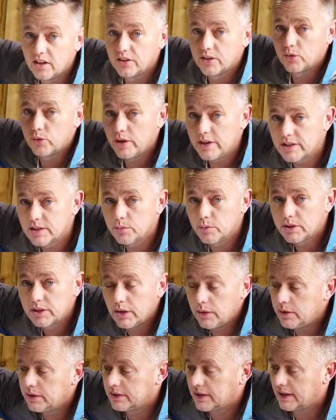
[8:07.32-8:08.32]
The reason we're
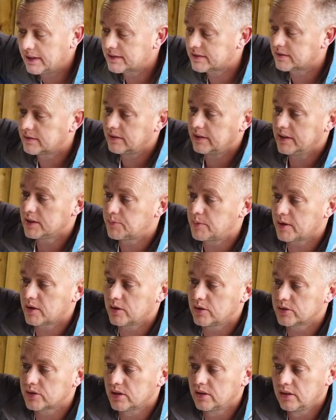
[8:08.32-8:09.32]
doing this is
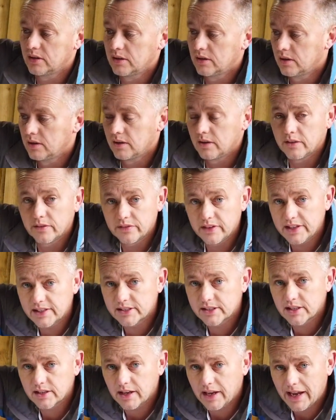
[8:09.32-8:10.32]
because
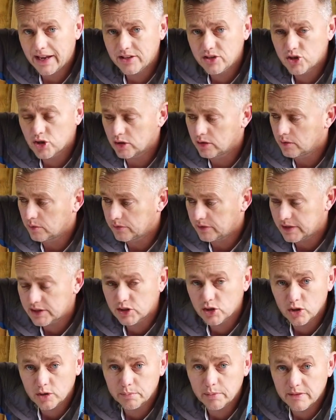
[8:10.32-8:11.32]
this engine, this
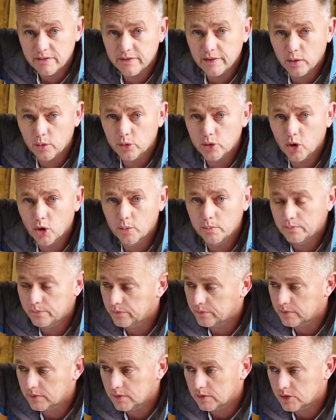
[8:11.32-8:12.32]
could be filled up
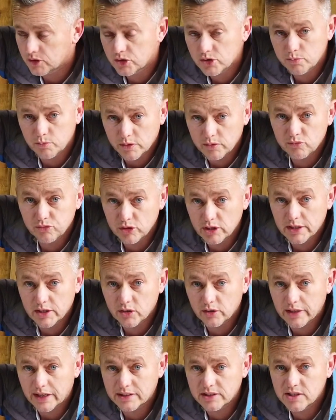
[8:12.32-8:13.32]
with really
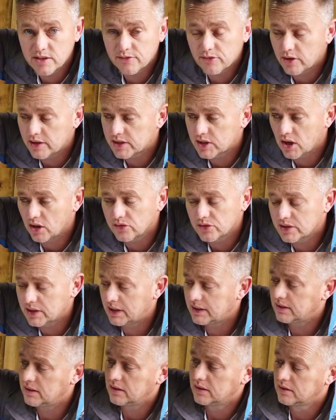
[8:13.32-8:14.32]
good antifreeze
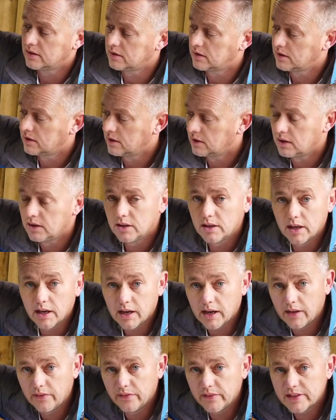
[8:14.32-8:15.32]
content
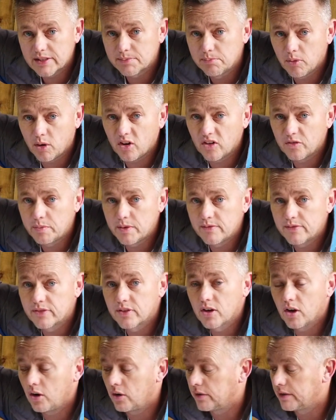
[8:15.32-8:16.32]
and this might have been
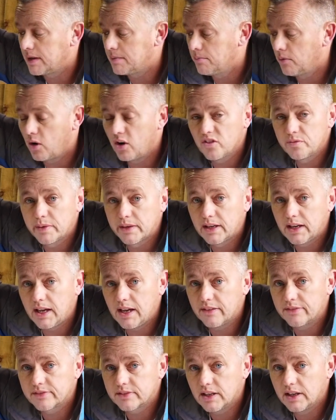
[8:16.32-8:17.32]
forgotten, it might have been
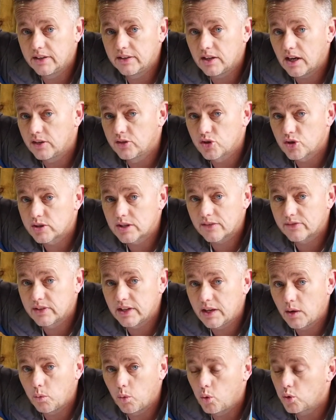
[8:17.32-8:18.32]
left and, and just have
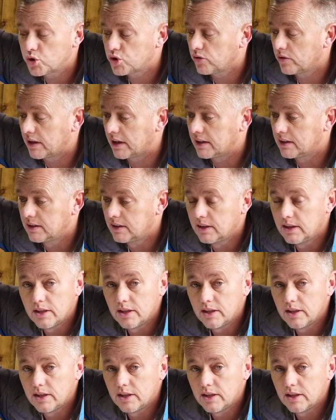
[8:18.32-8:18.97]
neat water in it